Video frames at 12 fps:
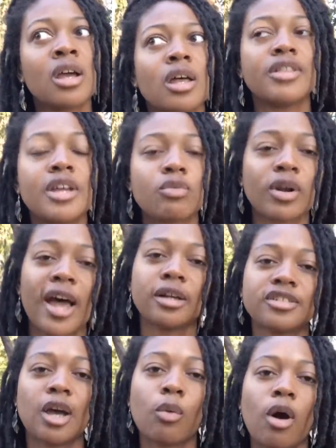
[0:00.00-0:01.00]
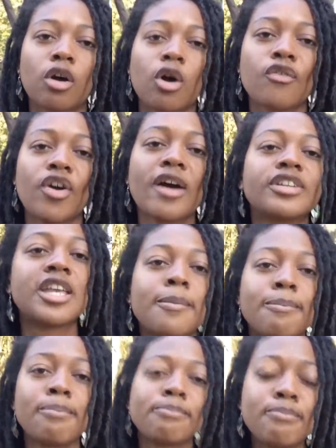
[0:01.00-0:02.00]
And then as I walk over, I have to
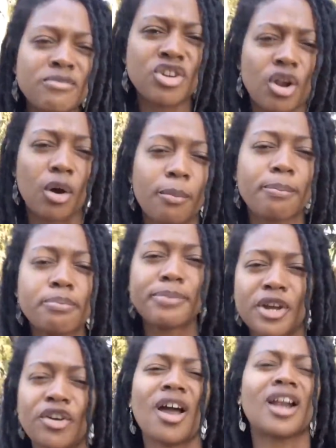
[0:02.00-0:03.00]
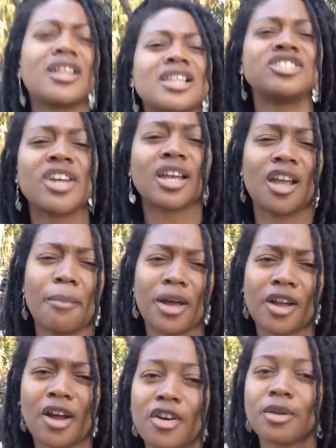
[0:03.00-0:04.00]
keep, periodically checking out
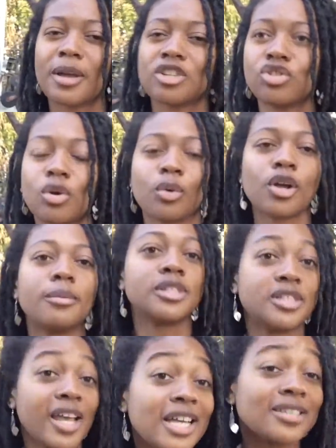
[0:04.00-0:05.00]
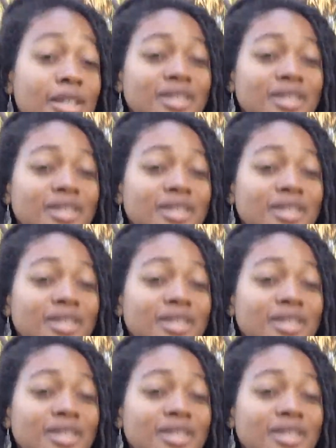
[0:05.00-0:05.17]
my cart to make sure no one comes and takes it.